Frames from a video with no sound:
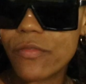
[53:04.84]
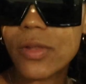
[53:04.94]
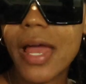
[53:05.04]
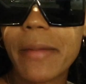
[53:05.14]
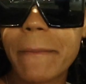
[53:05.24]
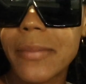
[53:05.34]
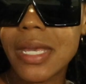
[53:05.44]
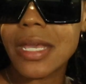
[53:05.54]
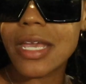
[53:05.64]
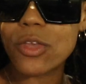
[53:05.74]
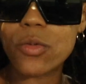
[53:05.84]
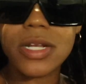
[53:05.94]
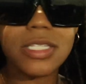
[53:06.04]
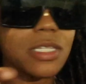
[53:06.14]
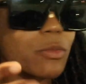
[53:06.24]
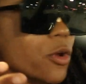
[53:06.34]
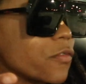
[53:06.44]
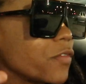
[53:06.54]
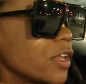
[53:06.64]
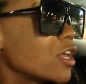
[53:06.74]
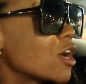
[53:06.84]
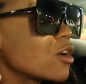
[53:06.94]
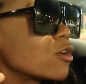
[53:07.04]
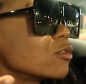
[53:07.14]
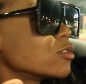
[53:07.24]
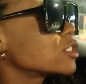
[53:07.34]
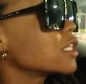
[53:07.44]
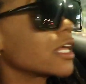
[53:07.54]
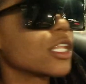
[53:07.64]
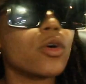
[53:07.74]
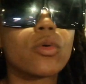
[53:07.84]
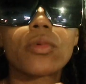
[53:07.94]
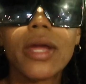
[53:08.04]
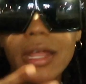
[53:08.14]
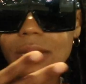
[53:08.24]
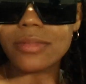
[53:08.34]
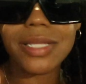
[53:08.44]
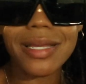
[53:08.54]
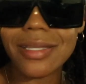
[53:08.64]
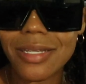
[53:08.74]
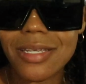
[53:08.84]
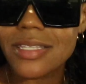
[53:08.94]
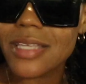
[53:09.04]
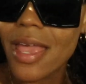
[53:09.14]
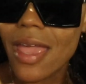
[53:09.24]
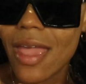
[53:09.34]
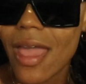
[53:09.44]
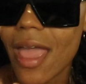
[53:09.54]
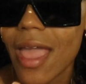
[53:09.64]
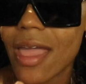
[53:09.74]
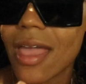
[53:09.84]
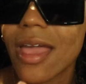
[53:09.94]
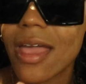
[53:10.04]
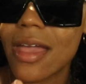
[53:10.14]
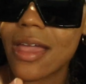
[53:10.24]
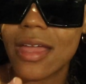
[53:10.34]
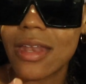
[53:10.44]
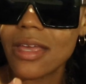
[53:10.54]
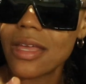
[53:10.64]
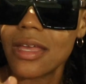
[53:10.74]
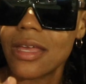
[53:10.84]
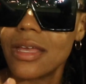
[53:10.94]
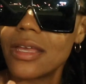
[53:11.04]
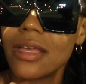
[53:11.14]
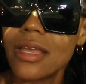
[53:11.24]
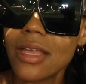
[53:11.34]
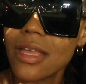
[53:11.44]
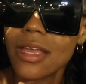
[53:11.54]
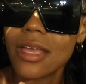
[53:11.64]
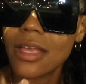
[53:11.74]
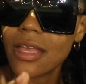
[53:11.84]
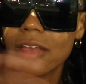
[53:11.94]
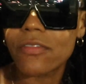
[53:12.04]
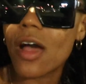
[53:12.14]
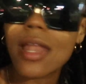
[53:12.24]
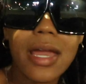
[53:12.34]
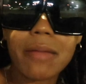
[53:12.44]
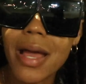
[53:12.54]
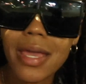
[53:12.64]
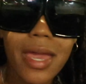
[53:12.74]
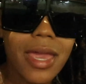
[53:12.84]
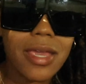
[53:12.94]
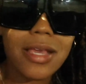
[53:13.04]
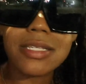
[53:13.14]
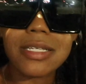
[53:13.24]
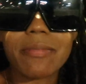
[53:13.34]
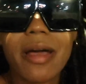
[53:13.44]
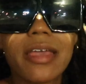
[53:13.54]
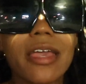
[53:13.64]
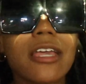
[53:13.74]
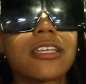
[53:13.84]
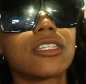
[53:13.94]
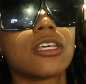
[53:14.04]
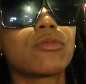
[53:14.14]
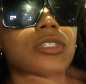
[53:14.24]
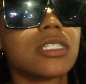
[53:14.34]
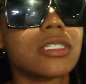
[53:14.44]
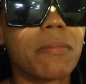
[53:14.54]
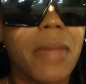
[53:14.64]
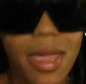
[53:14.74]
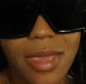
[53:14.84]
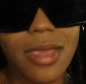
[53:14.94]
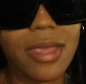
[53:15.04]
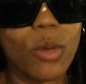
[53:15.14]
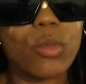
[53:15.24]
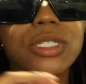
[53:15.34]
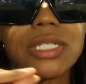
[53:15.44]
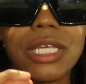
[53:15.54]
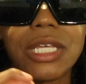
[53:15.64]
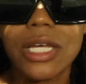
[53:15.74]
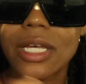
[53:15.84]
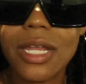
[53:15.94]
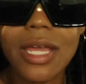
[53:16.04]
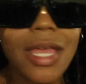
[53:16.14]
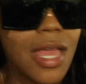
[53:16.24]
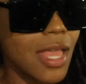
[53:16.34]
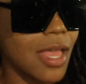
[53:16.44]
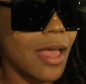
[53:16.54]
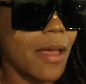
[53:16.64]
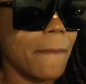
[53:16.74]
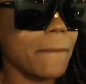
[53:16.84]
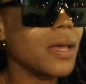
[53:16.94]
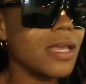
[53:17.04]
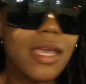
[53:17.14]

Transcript: if you like me and you want to see more videos, like little randoms like this. And if y'all like my Cane's, because my Cane's, it was smacking. It was good. But